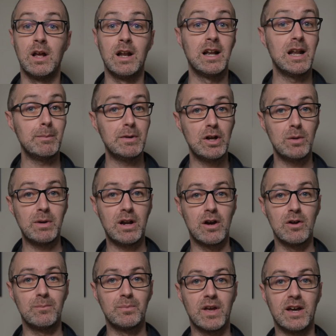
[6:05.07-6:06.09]
Let me know
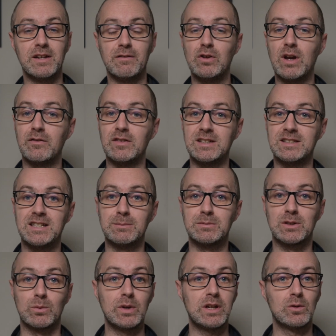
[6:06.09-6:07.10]
below, and if you have any tips
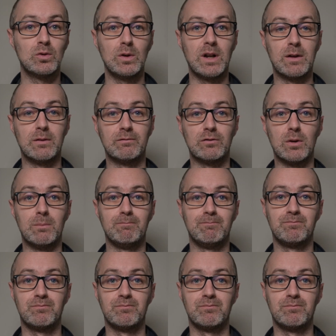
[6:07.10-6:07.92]
that we can all learn from.